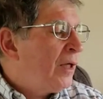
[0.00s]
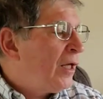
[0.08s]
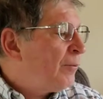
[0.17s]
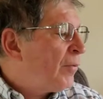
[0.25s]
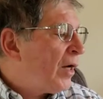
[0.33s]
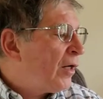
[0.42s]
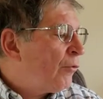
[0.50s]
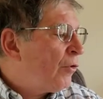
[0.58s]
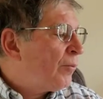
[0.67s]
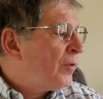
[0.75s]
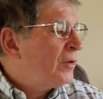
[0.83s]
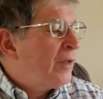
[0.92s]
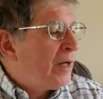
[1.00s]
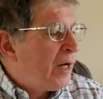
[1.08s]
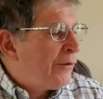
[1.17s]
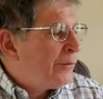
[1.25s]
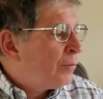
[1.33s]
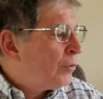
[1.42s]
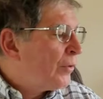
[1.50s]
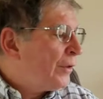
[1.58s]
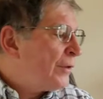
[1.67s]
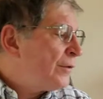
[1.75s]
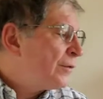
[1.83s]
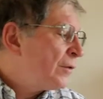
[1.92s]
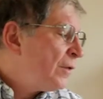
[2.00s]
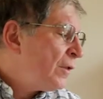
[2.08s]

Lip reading: and buy equipment to hire employees.